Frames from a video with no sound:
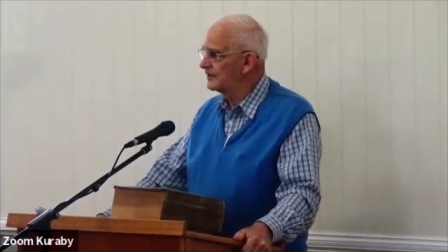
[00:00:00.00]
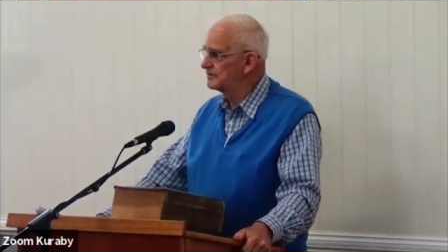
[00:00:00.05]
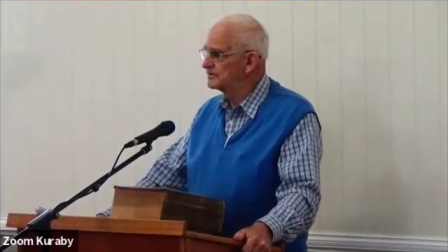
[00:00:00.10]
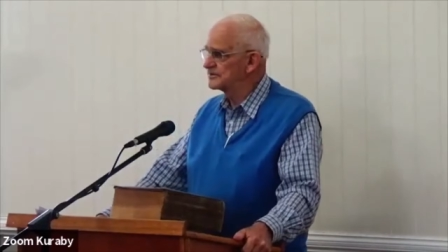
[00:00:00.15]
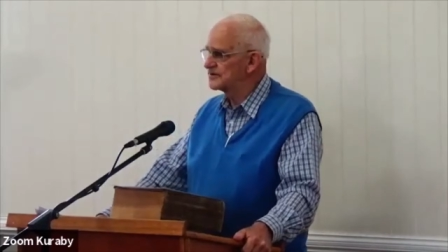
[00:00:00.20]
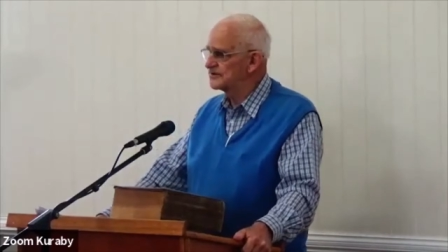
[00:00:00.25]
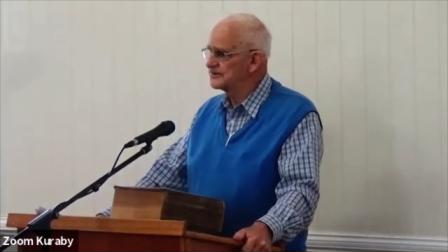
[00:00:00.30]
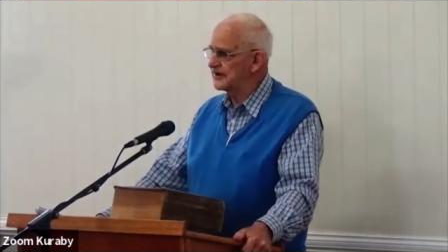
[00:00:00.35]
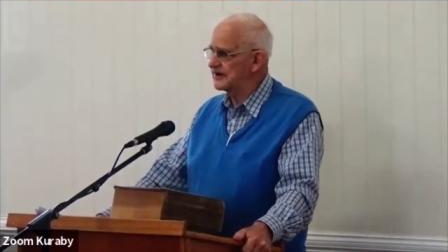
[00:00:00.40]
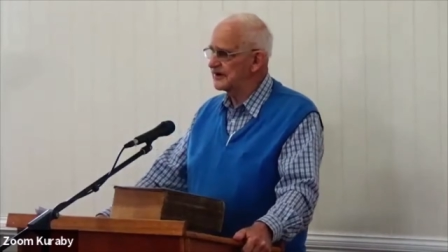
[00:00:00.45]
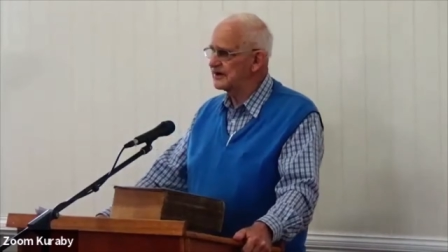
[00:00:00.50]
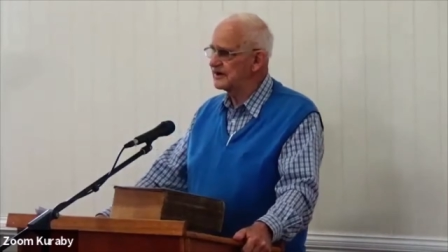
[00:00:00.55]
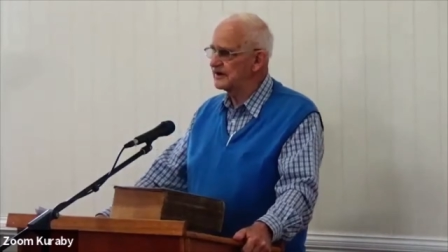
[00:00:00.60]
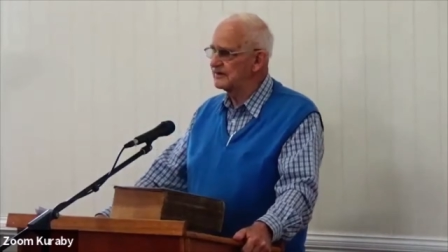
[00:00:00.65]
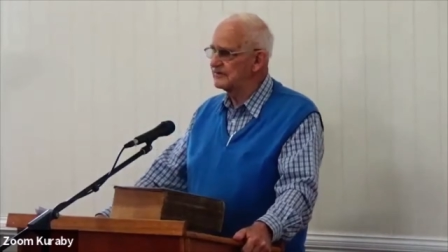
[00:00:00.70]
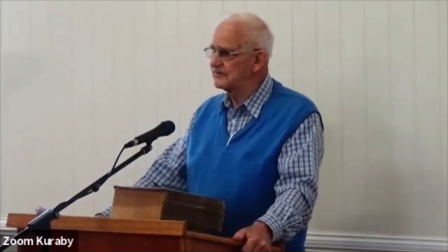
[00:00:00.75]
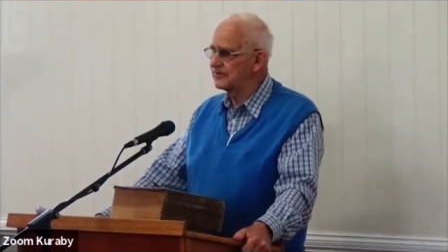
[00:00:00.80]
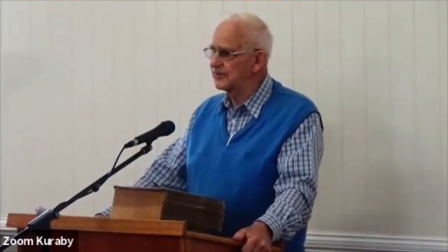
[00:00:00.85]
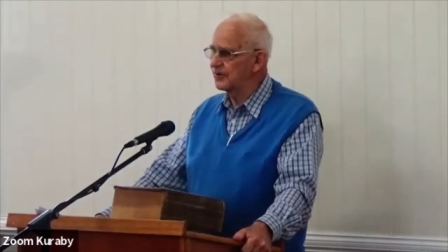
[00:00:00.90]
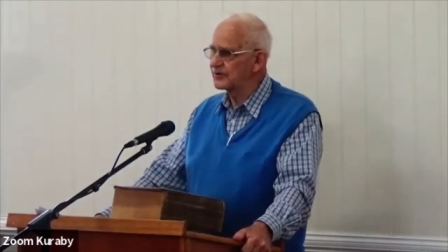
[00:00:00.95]
to send him
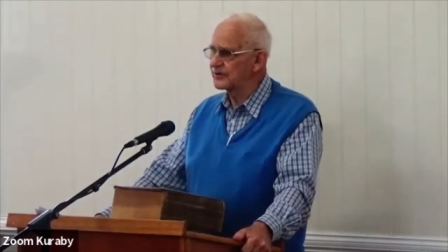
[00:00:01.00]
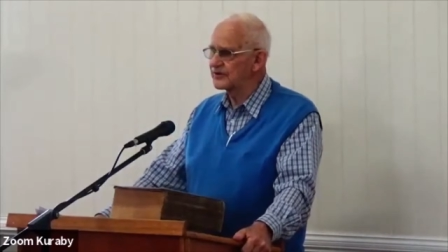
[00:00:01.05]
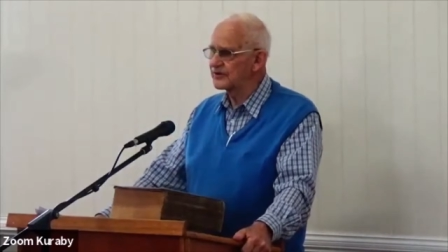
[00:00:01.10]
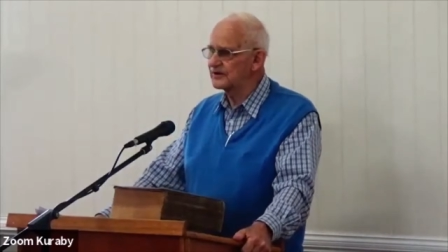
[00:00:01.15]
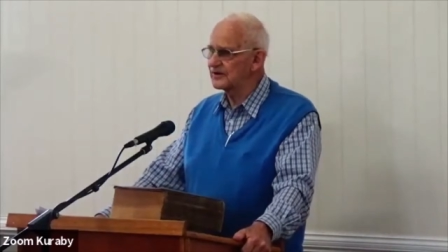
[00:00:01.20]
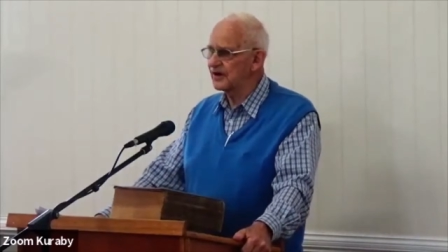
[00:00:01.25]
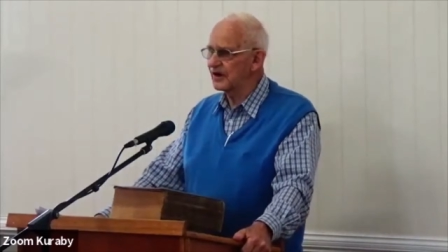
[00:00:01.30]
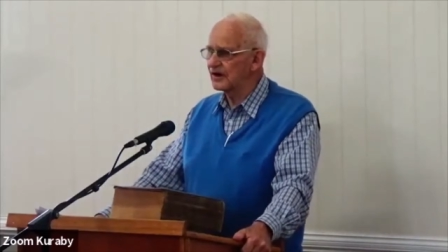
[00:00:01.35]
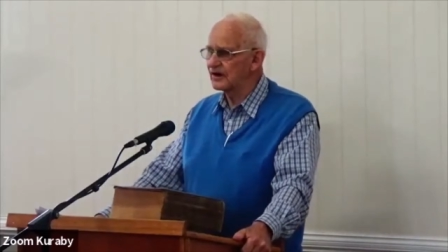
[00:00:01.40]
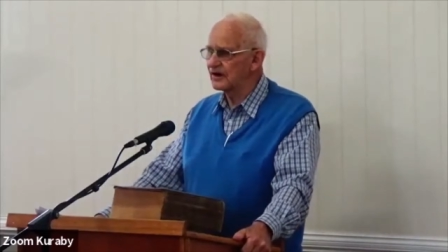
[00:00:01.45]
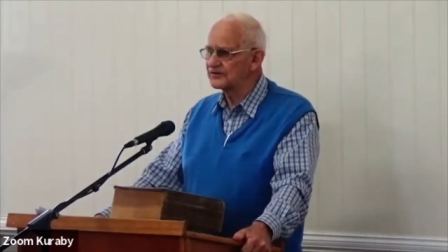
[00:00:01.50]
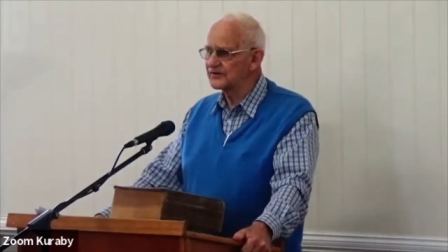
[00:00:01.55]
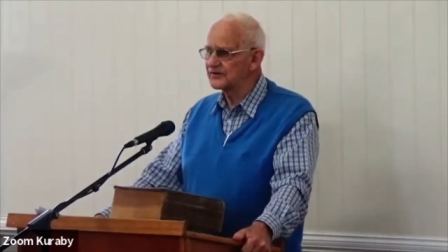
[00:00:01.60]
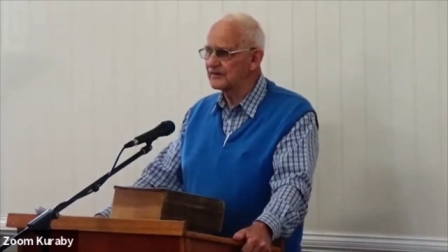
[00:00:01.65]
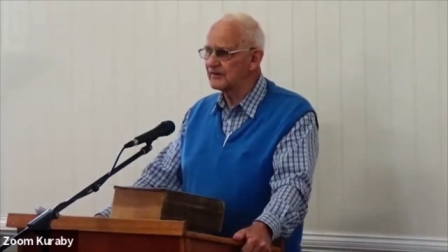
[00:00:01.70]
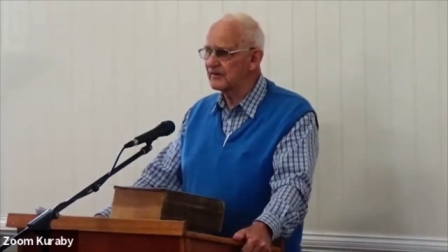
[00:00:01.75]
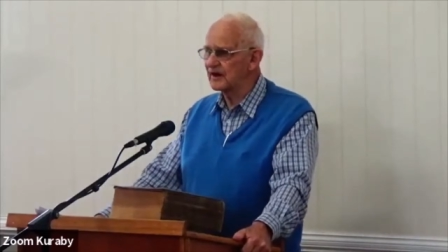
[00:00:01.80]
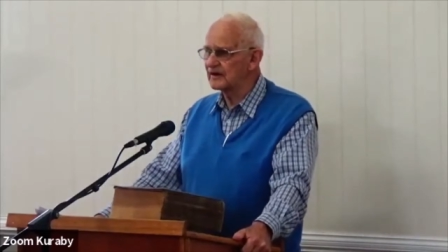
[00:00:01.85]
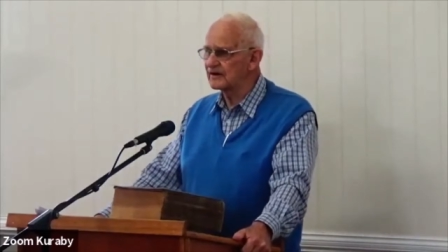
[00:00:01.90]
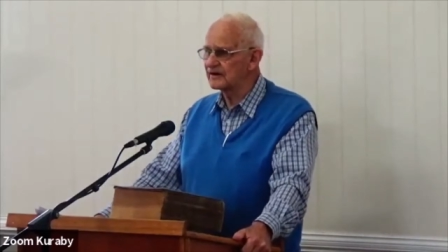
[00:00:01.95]
$40 a
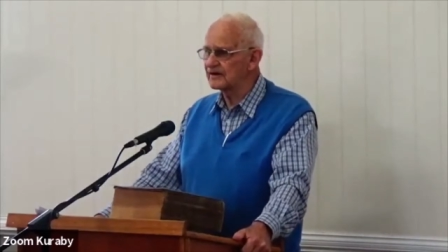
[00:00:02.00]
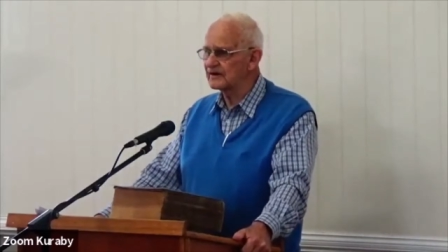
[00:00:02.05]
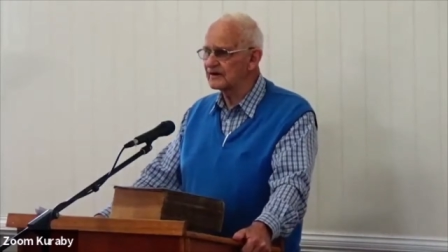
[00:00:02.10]
month.